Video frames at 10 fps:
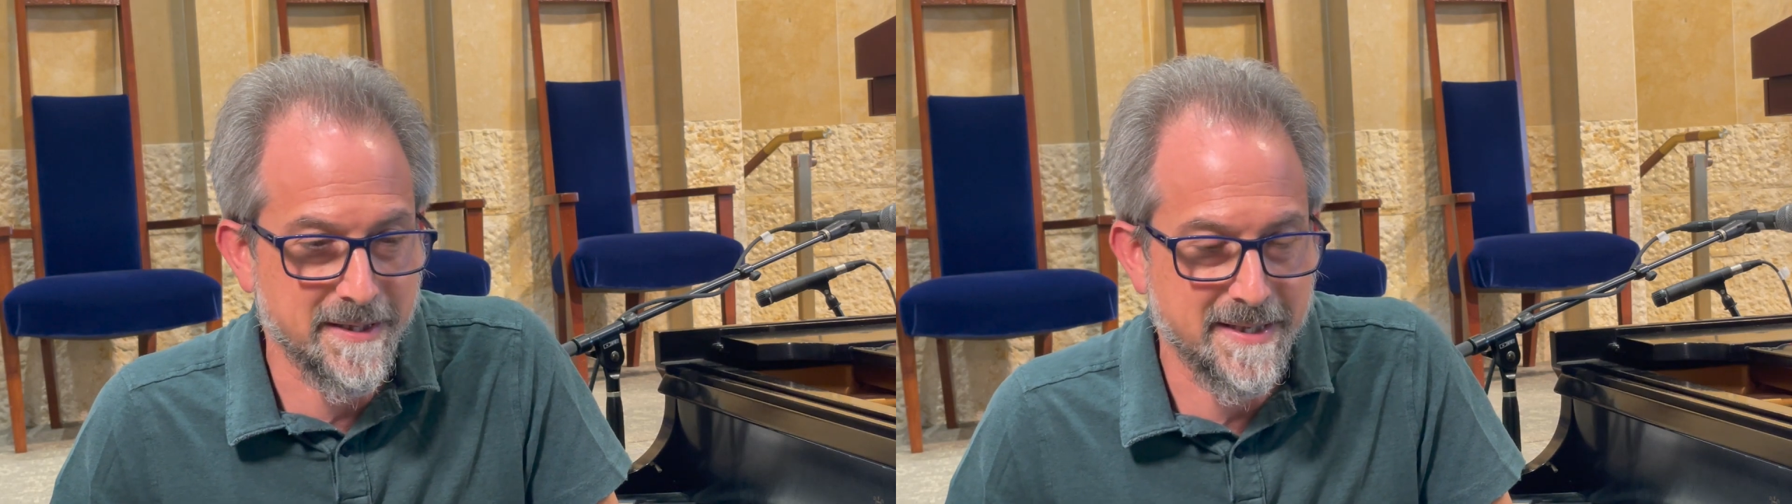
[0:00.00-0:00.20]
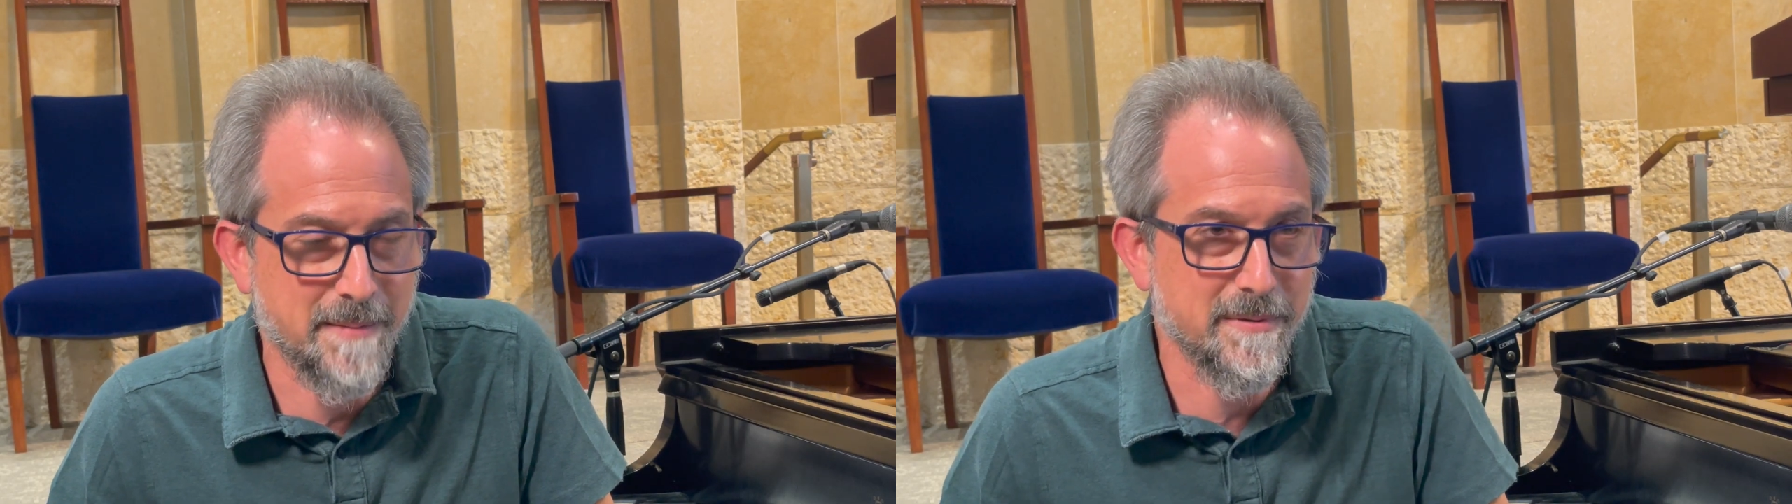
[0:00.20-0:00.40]

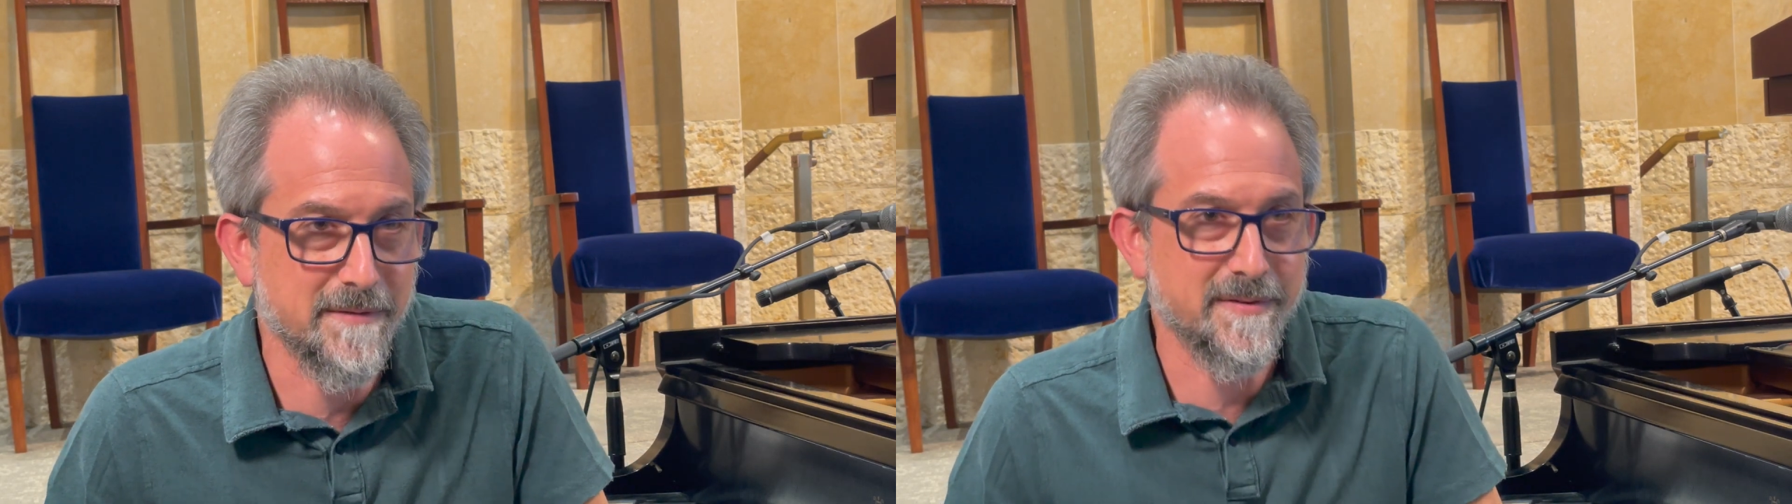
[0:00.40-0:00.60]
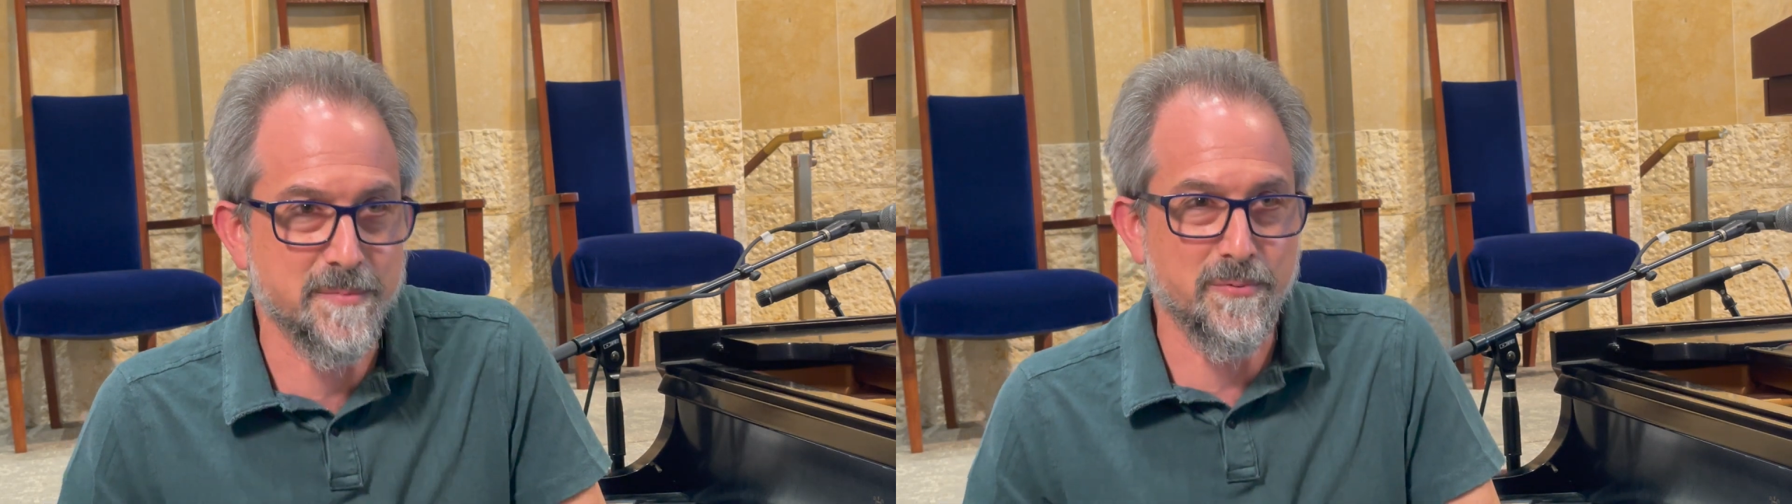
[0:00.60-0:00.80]
example
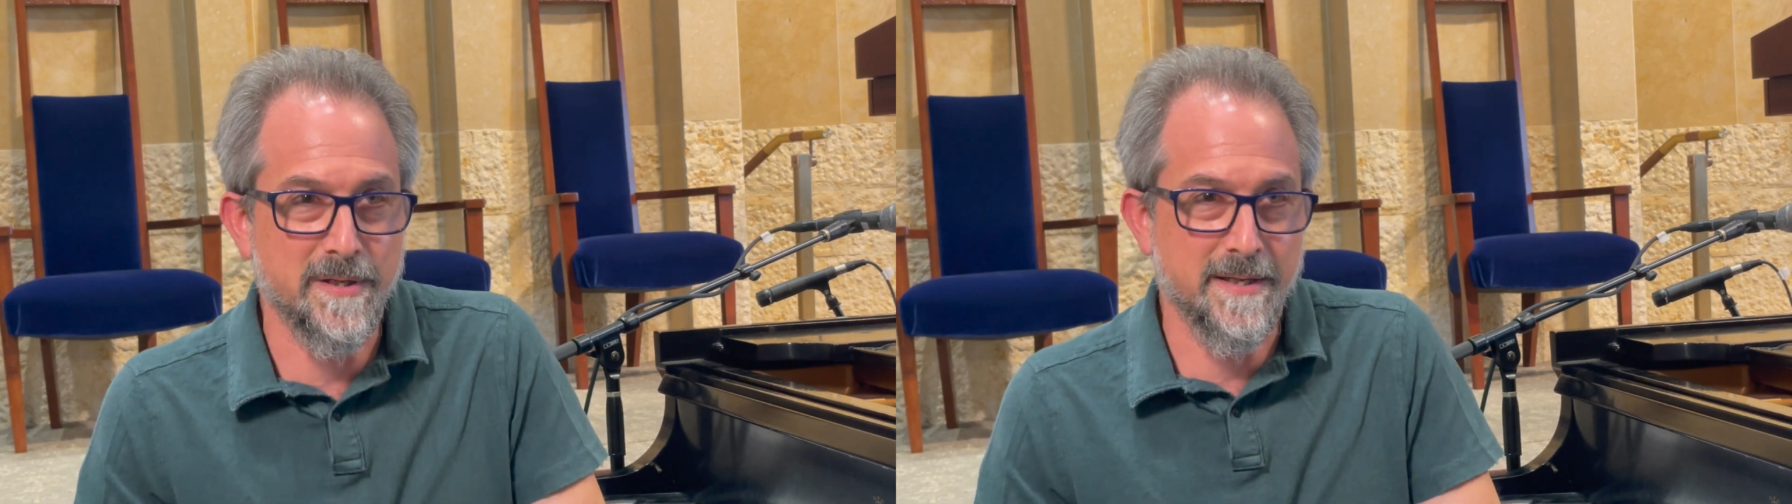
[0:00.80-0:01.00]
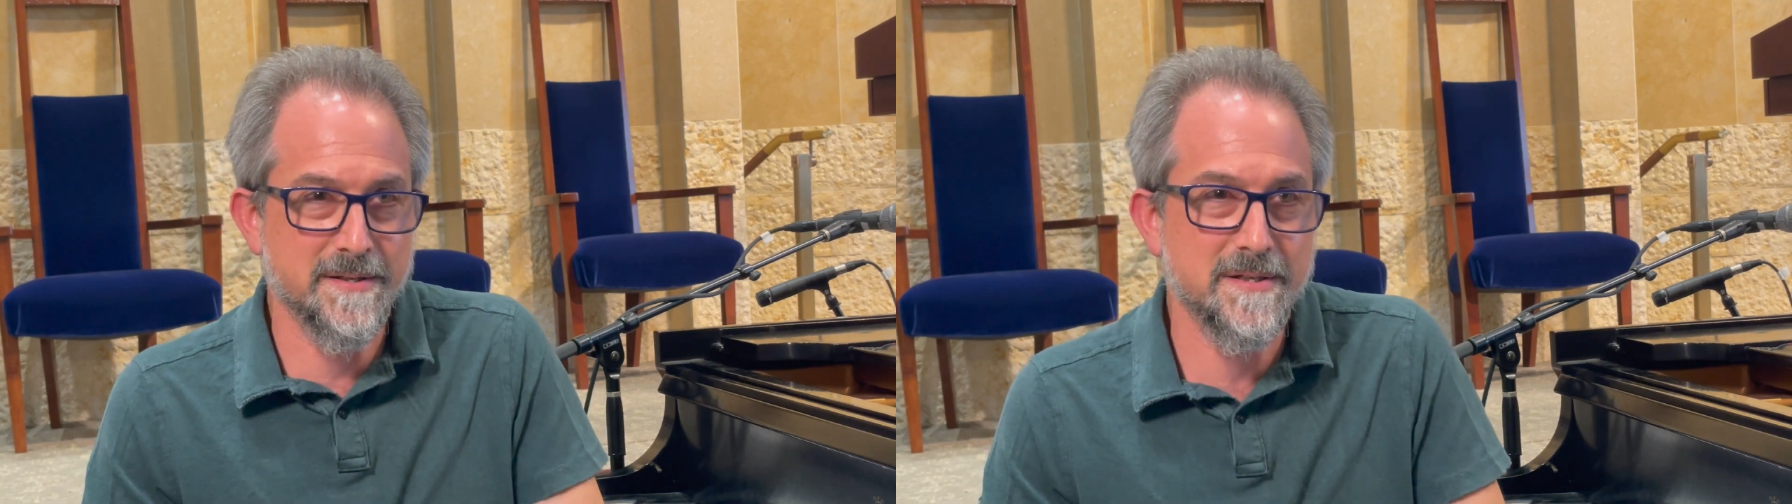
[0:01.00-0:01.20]
of his
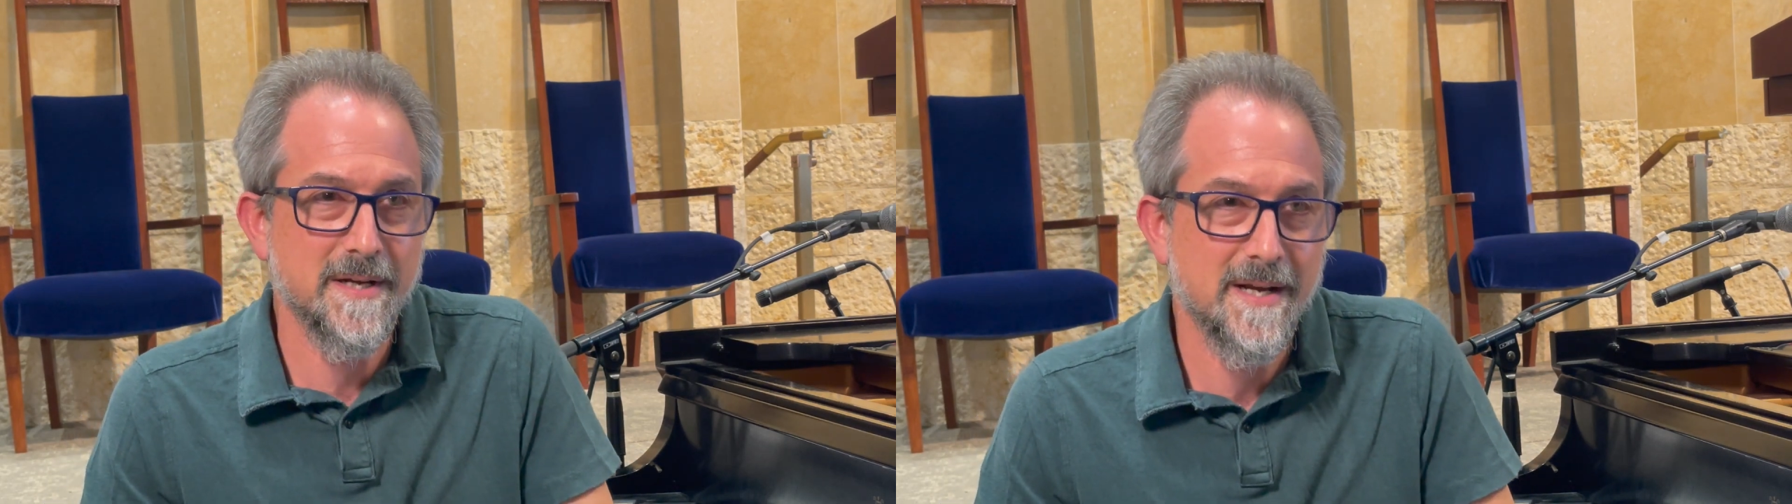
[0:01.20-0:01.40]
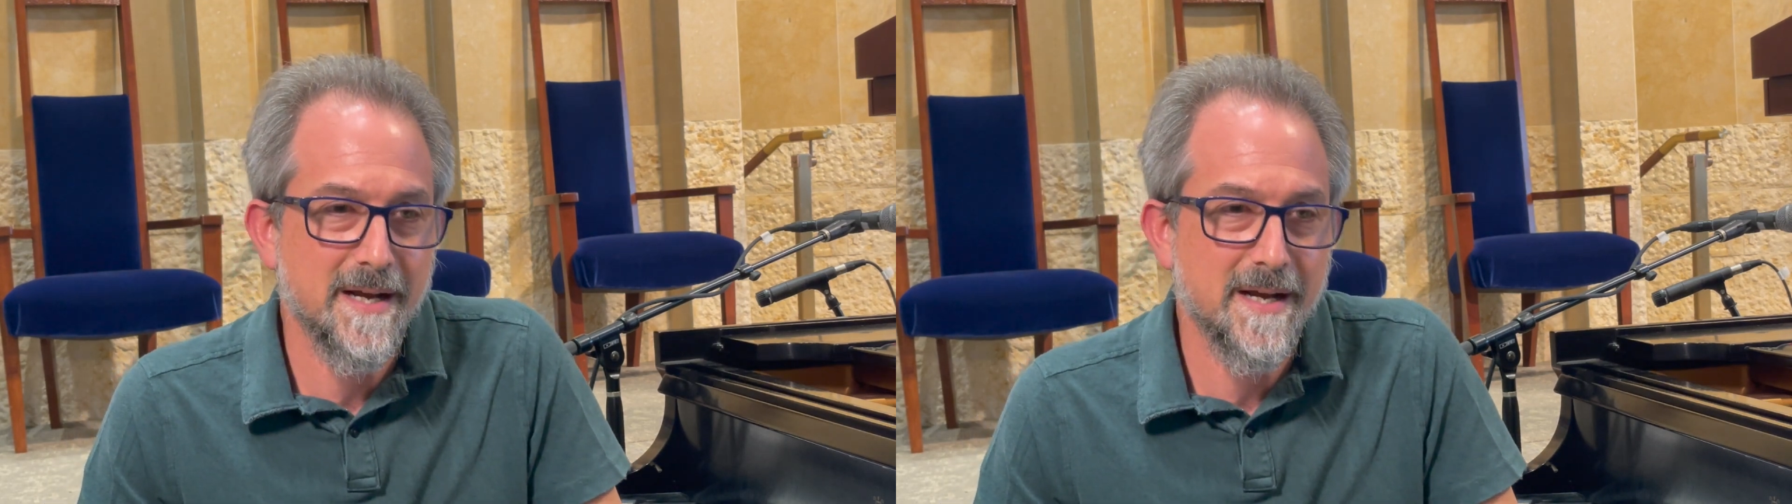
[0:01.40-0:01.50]
brilliance.